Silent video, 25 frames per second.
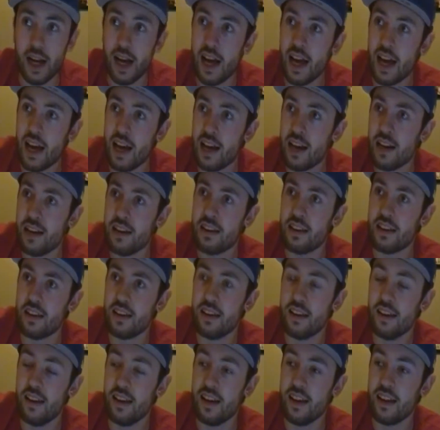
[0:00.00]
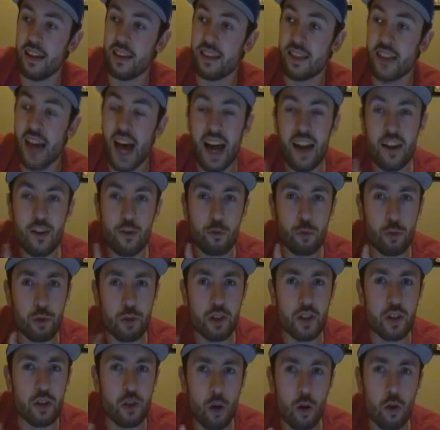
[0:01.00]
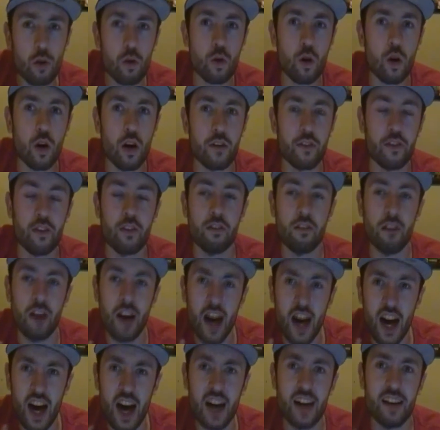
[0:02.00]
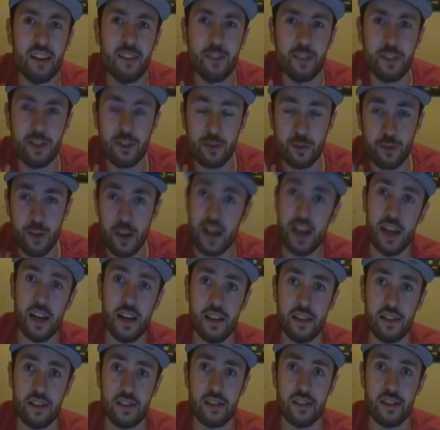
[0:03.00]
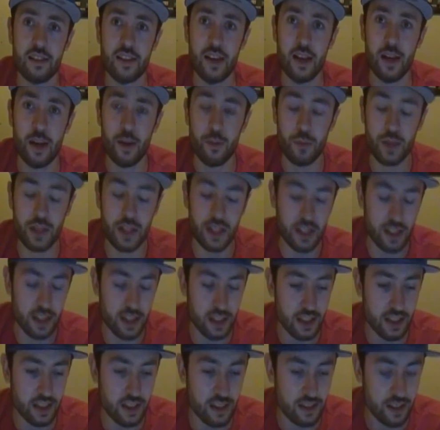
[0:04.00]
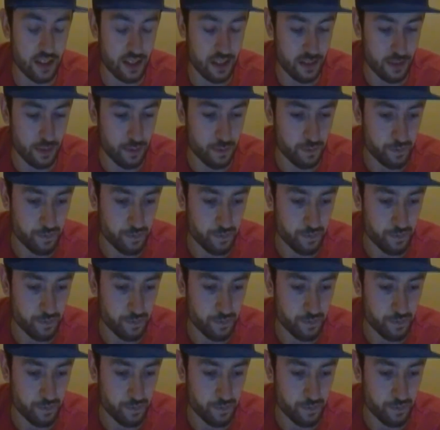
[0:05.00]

And that has really turned off a lot of his fans because